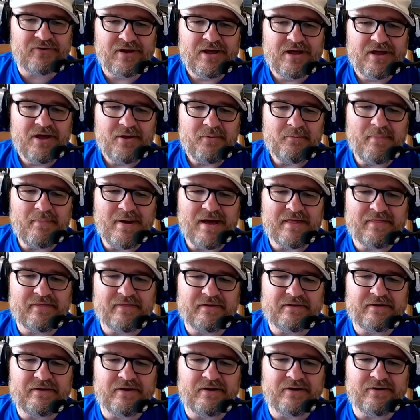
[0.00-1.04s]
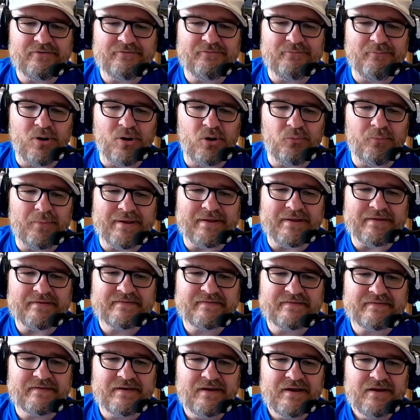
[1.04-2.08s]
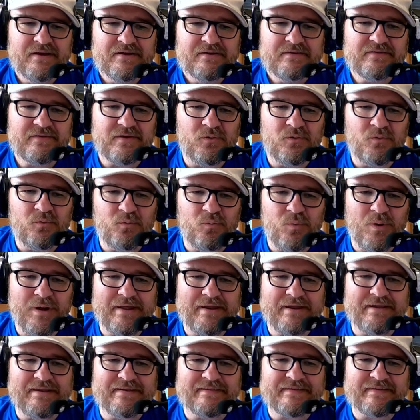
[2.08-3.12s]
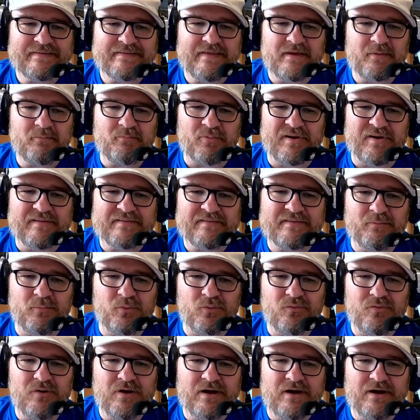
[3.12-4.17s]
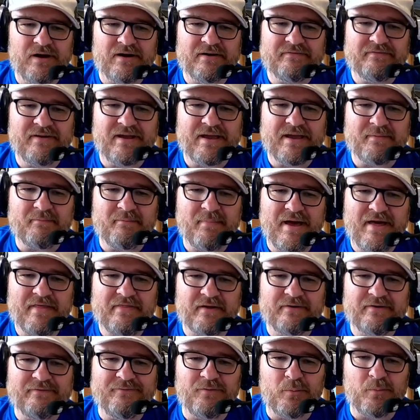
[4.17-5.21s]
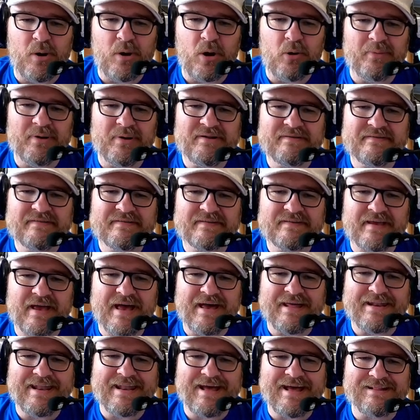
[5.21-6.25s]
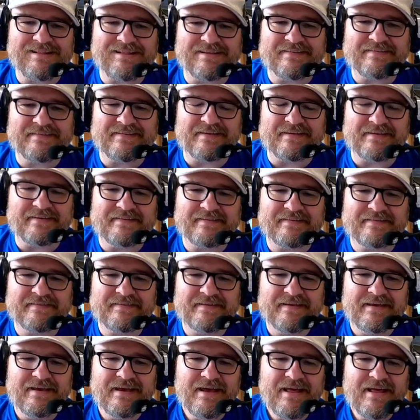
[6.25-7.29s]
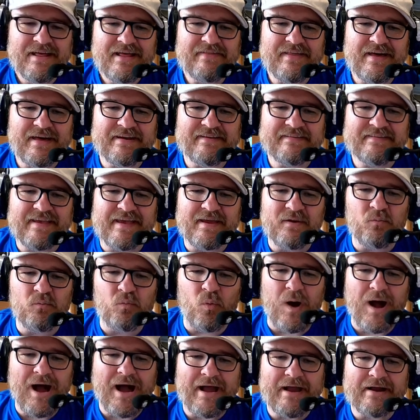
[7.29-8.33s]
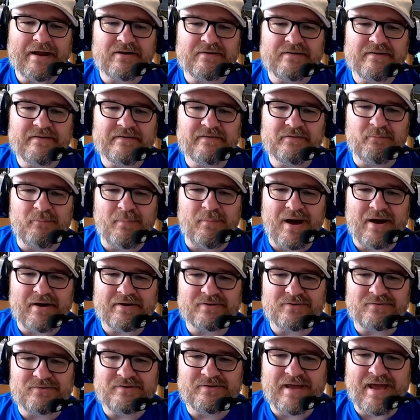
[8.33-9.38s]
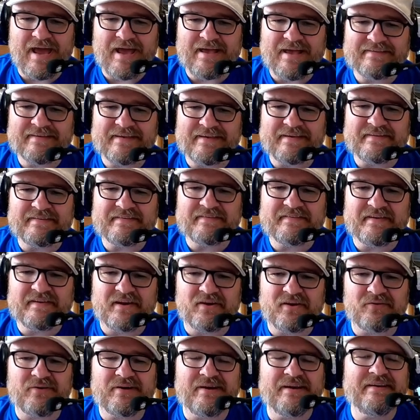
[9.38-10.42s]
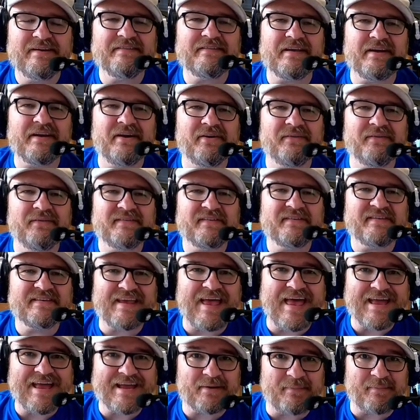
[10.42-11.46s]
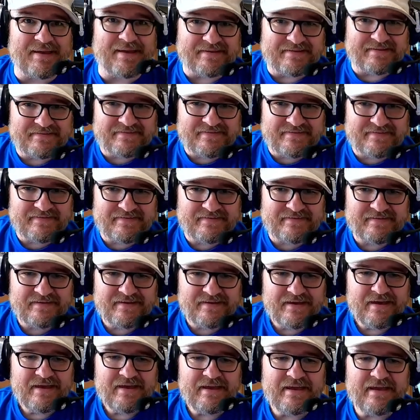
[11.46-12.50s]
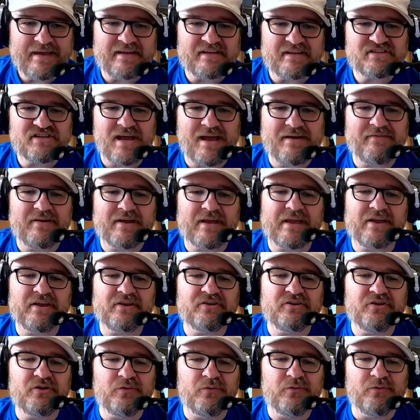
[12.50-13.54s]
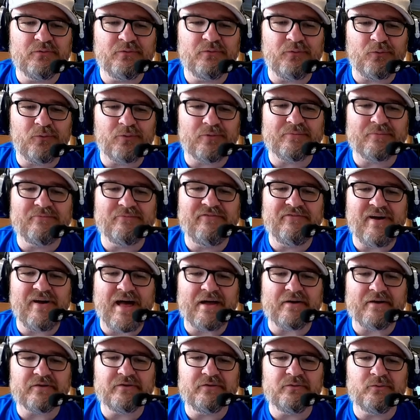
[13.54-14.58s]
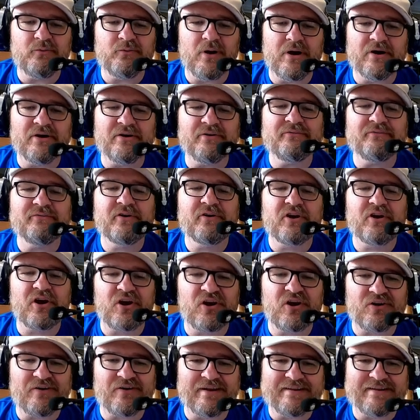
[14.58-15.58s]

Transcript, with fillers: Method of moments. So what is the principle of a method of moments analysis? That is, a wire is modeled as a series of segments, each having a uniform value of current.